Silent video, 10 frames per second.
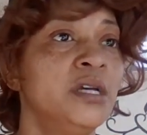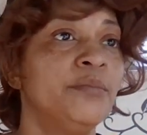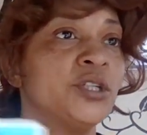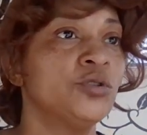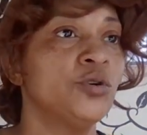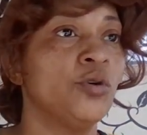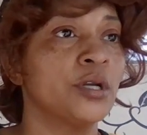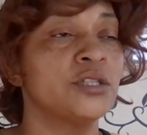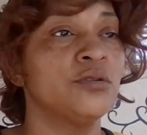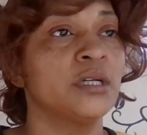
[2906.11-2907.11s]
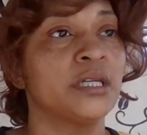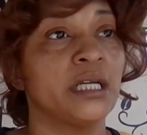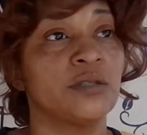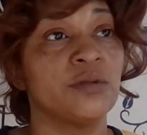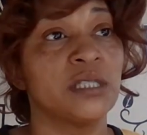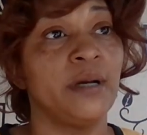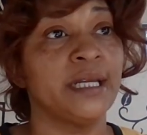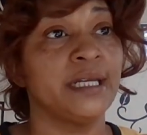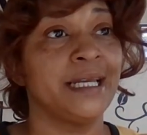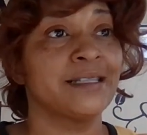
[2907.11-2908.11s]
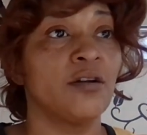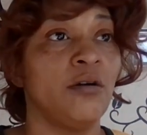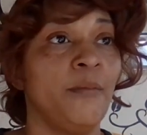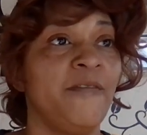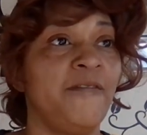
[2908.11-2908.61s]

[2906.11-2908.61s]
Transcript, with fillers: but you're going into a connection with somebody that is gonna